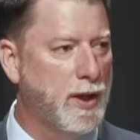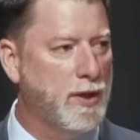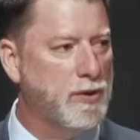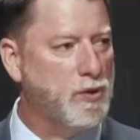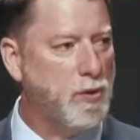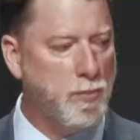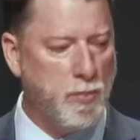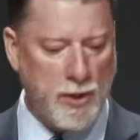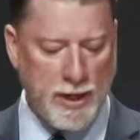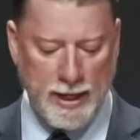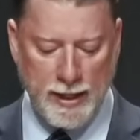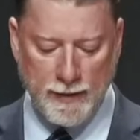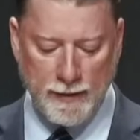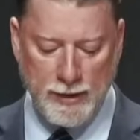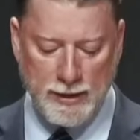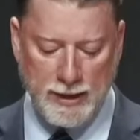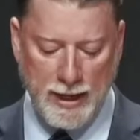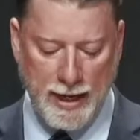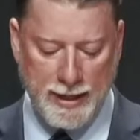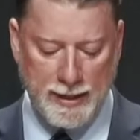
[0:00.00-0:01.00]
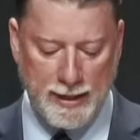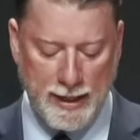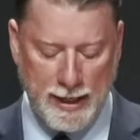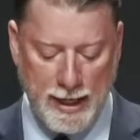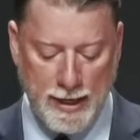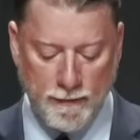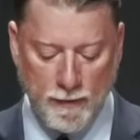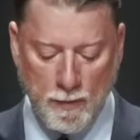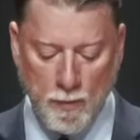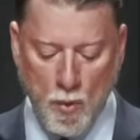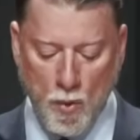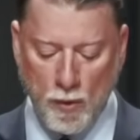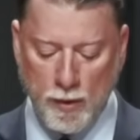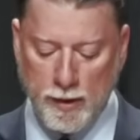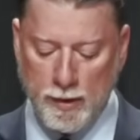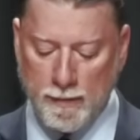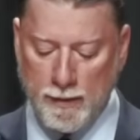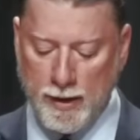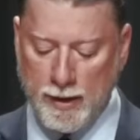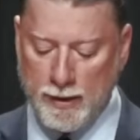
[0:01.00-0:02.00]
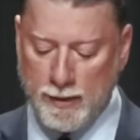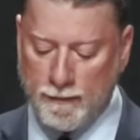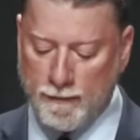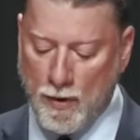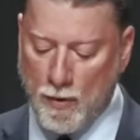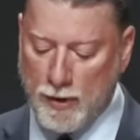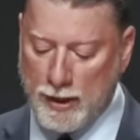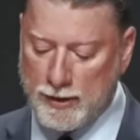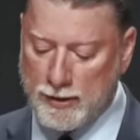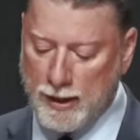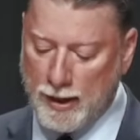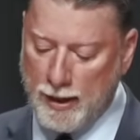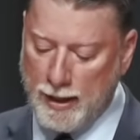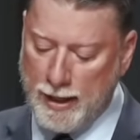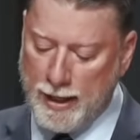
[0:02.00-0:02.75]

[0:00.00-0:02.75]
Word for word: So, bringing this idea even more into, into focus.